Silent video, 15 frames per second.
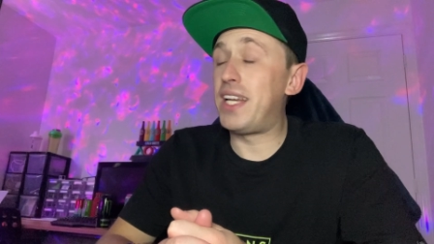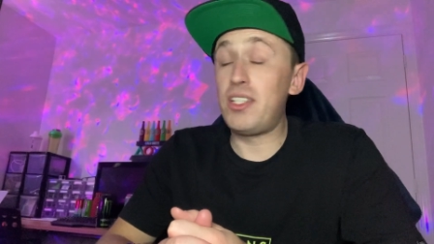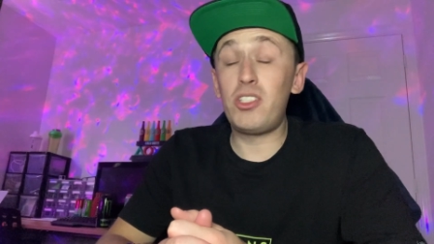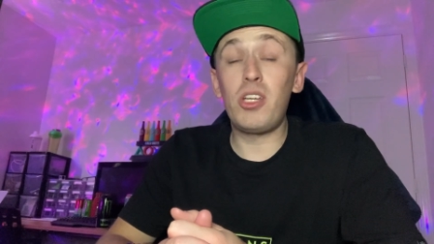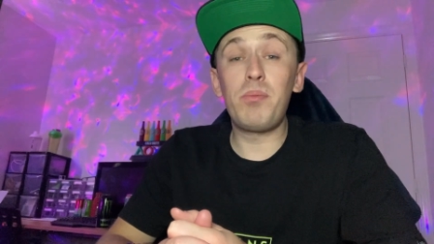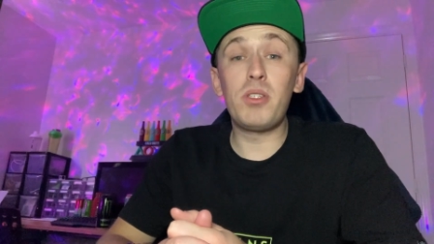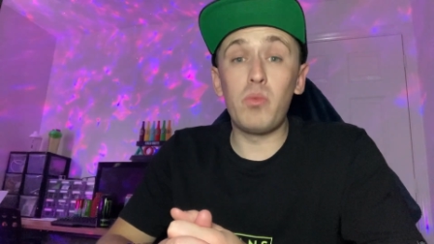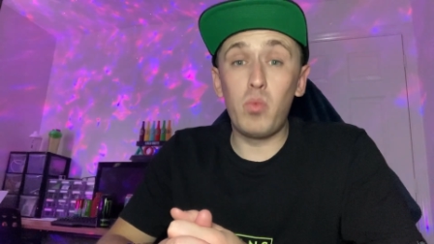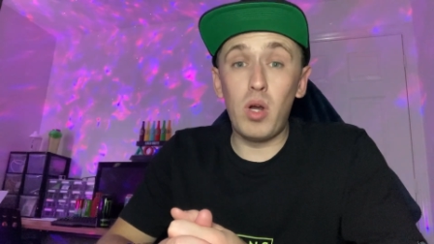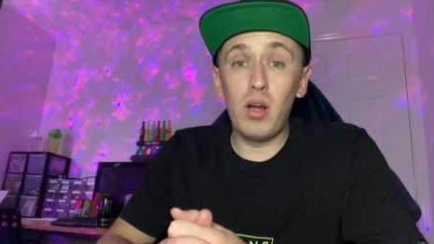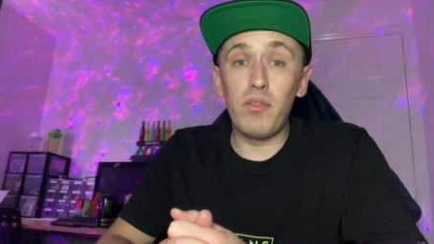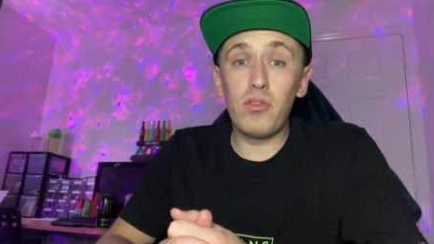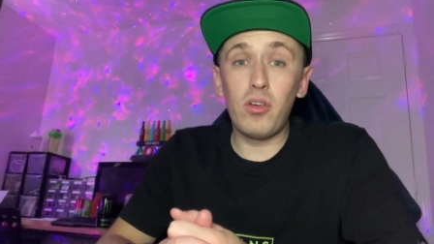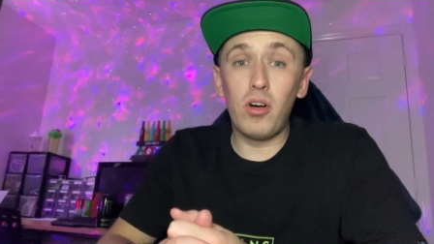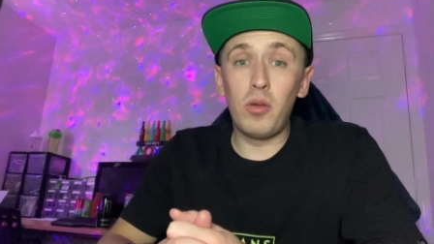and in terms of where
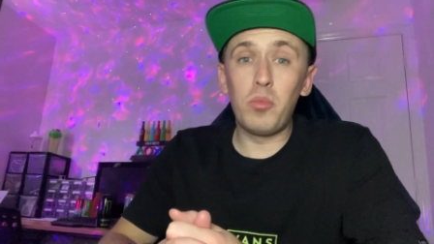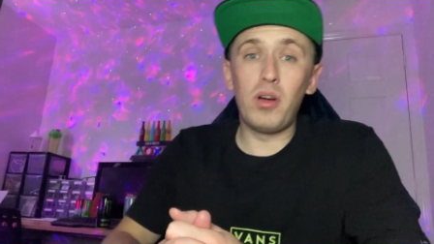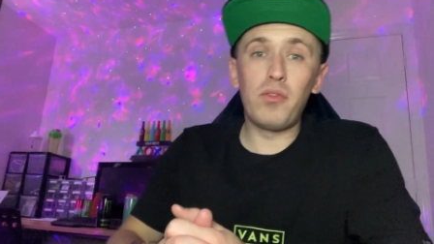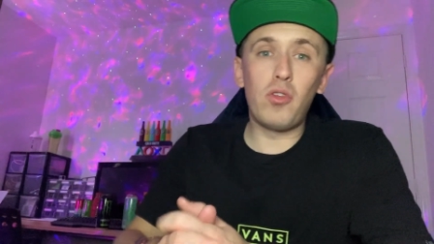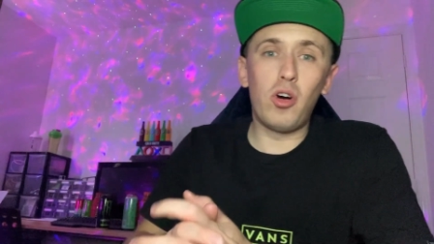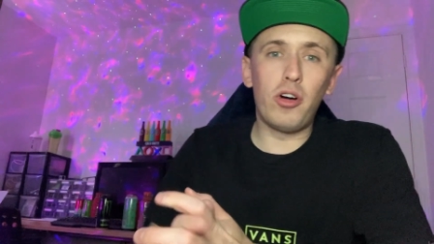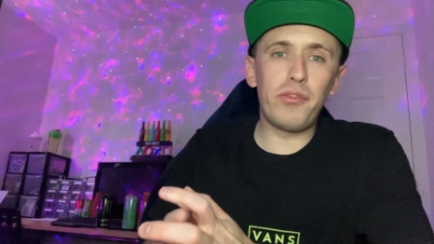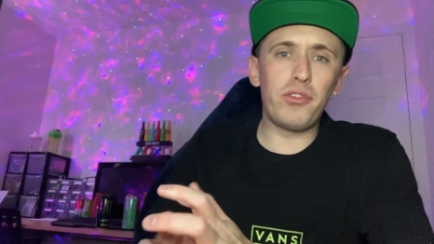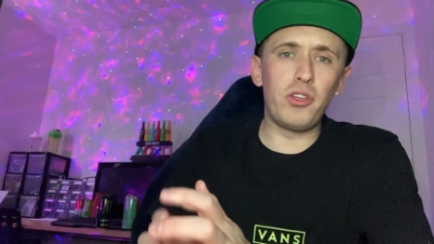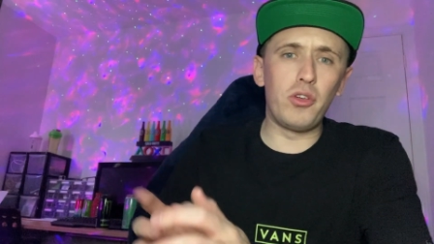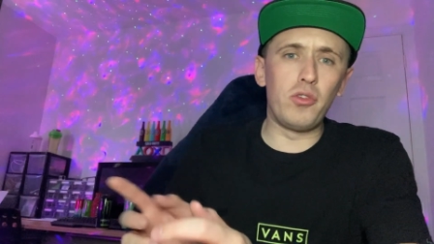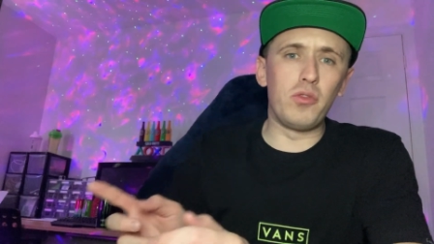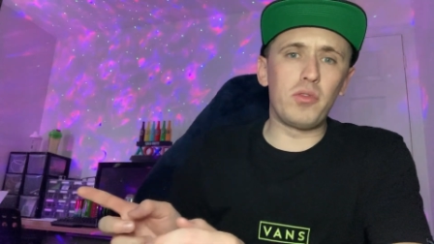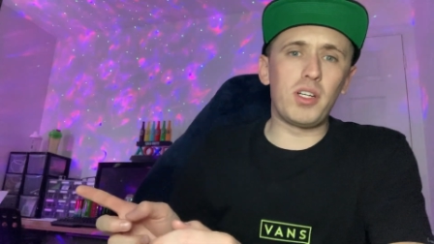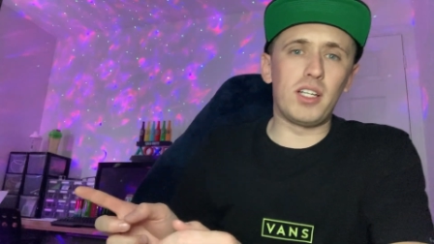I've got them, I've got a
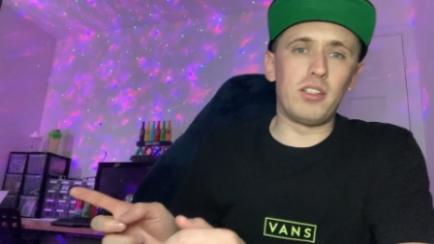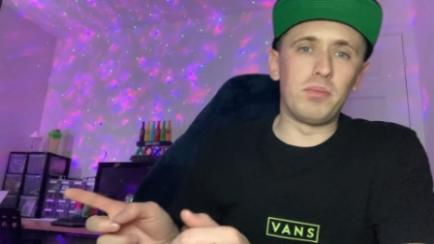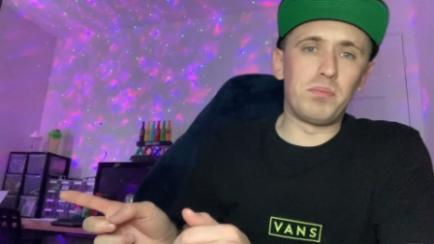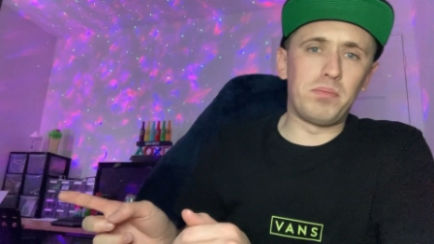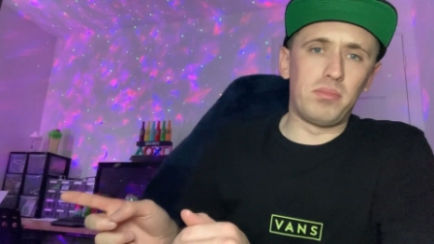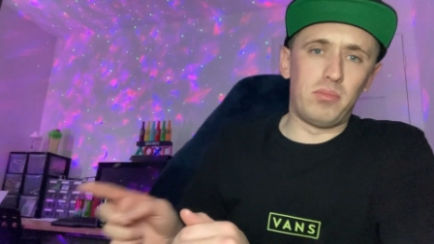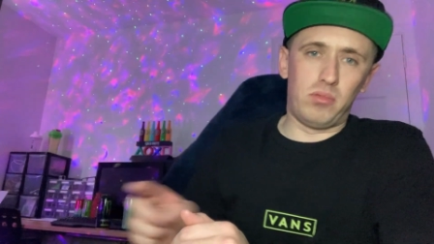few kind of,